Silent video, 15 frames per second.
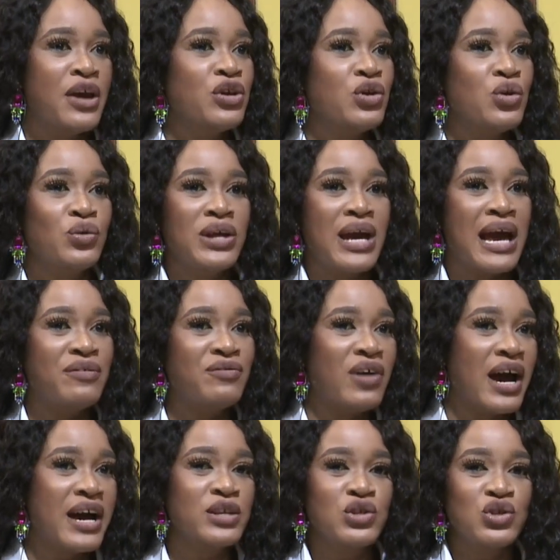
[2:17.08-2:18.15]
you know, they
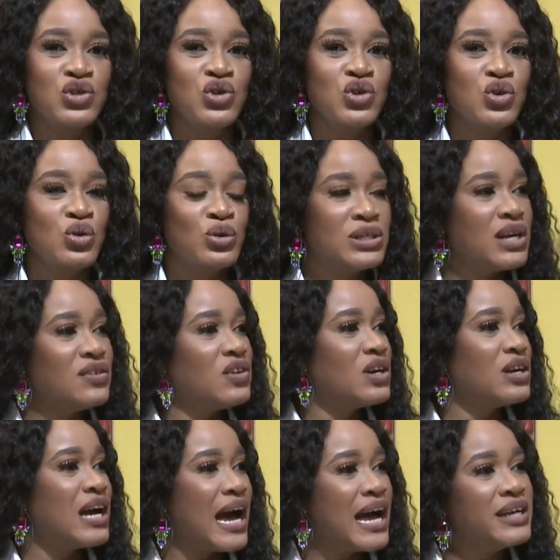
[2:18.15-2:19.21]
advise you, you take their
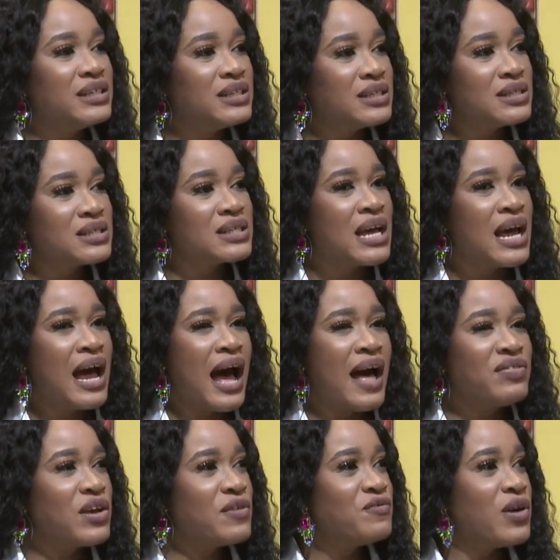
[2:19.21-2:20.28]
guidance,
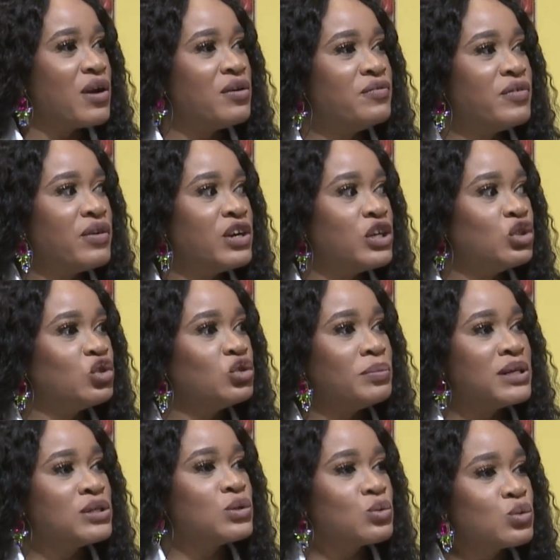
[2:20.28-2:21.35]
and they're very, mm-hmm. very
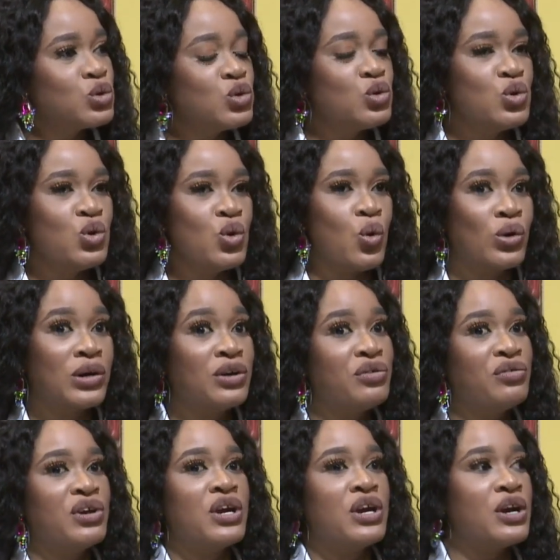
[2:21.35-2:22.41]
instrumental to your
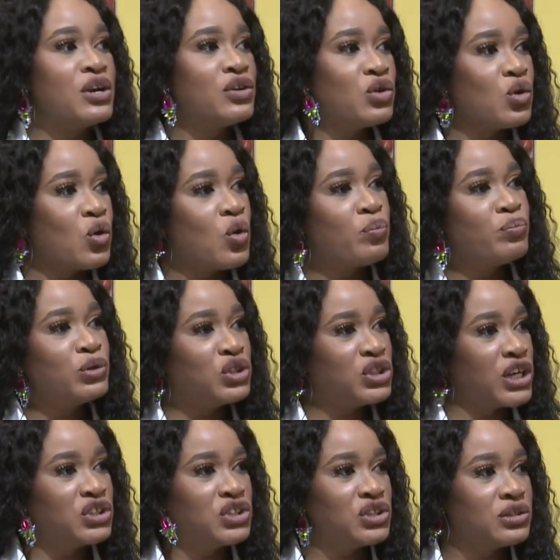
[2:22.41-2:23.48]
career. I, I your think you're
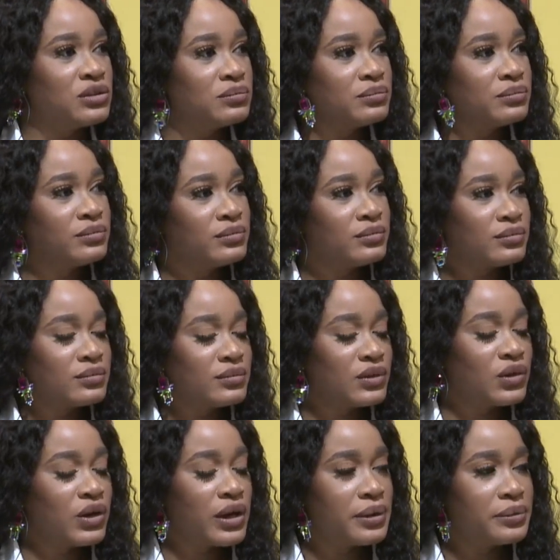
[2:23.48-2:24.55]
buttressing what I'm saying.
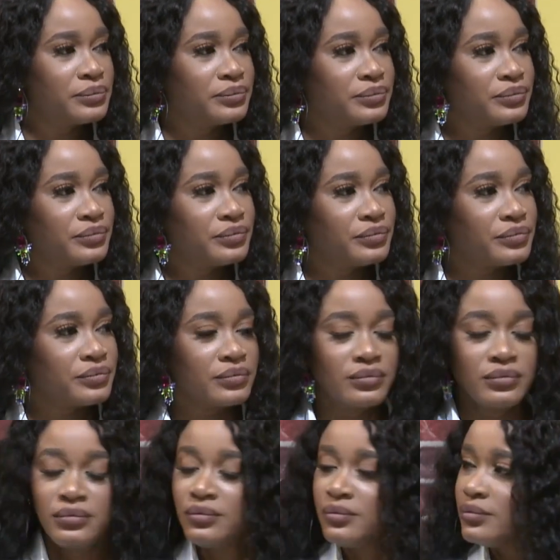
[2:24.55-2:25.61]
Okay. Not being
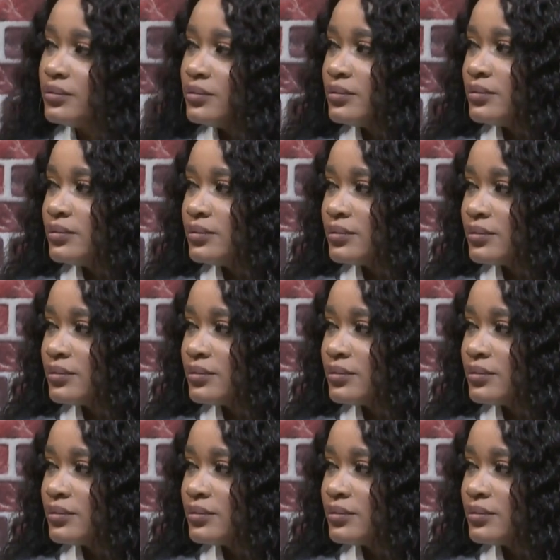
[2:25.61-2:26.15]
sensitive, me, yeah, but